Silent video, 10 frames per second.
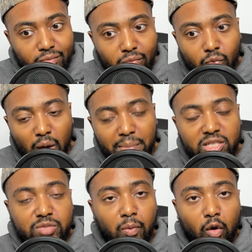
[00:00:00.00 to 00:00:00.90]
women's
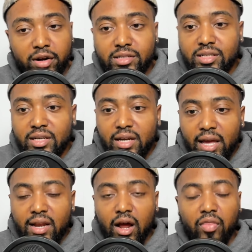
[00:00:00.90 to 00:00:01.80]
sports
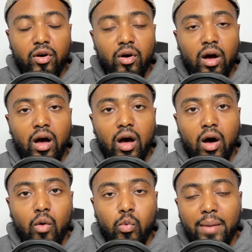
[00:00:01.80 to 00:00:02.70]
and
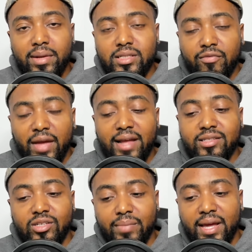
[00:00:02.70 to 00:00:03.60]
other women's
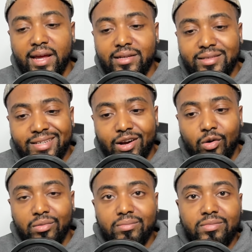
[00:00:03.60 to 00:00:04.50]
events are being, you
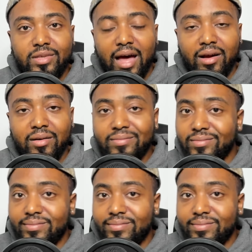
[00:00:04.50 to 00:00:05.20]
know, kind of